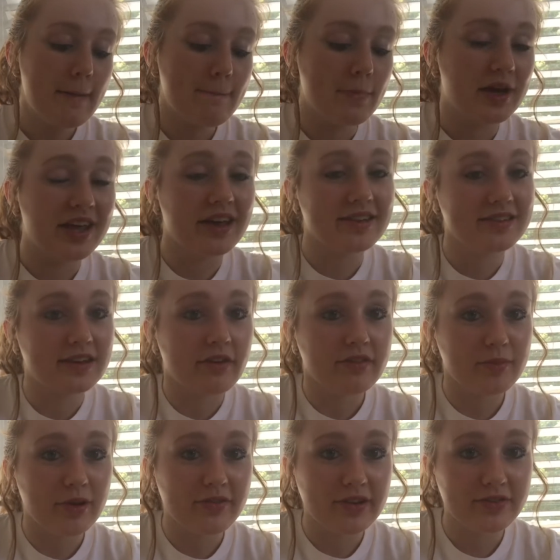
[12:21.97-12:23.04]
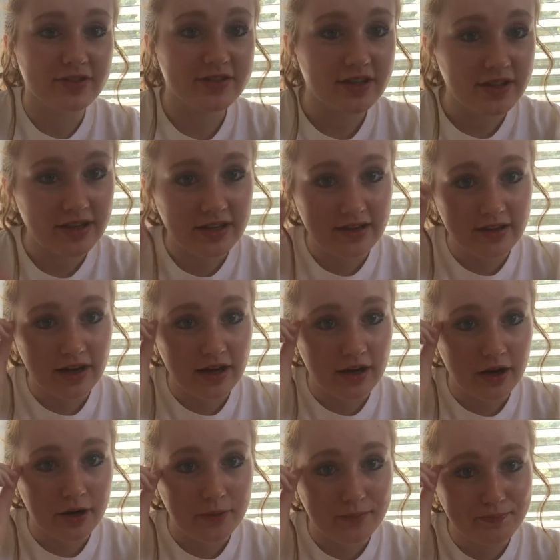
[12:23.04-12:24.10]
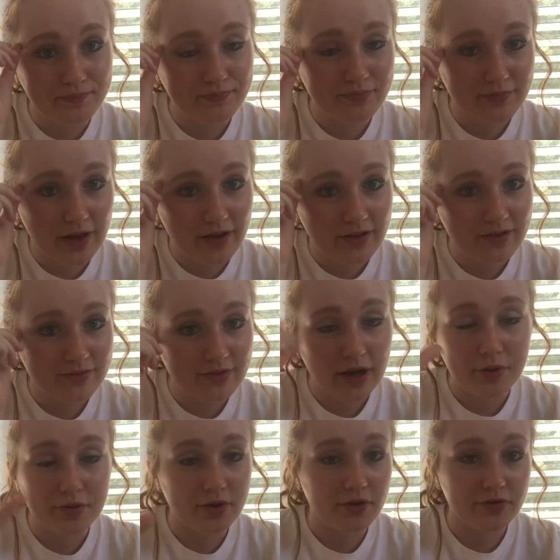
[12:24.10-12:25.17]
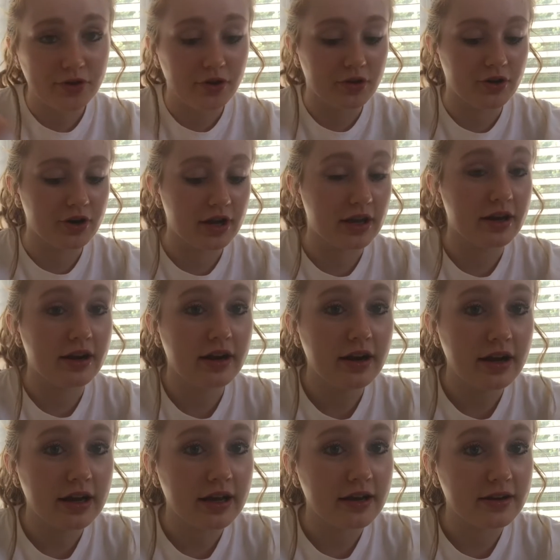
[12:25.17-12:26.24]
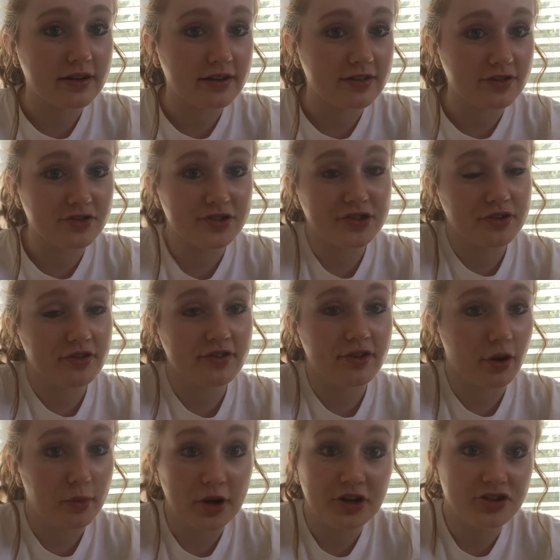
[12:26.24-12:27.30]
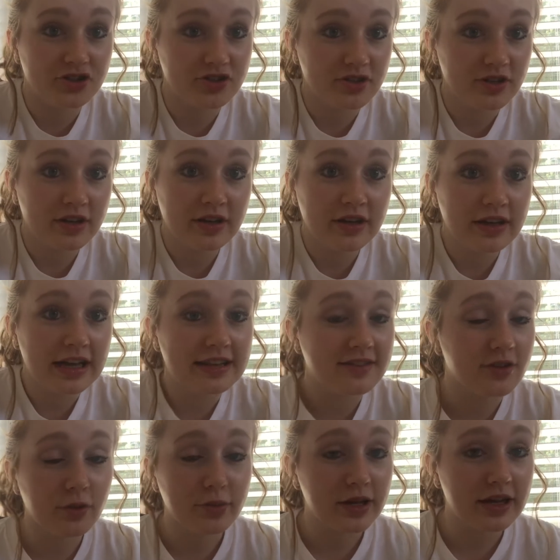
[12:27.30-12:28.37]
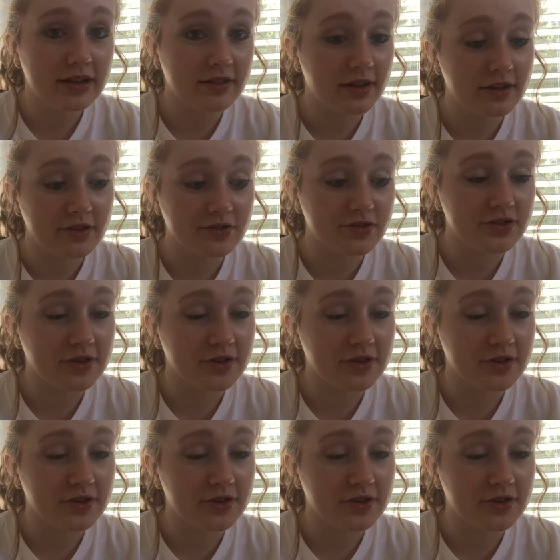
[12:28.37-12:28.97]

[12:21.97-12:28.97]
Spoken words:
But yeah, it's definitely my favorite city. I would love to go there again, and because there's still so much. It's so big, like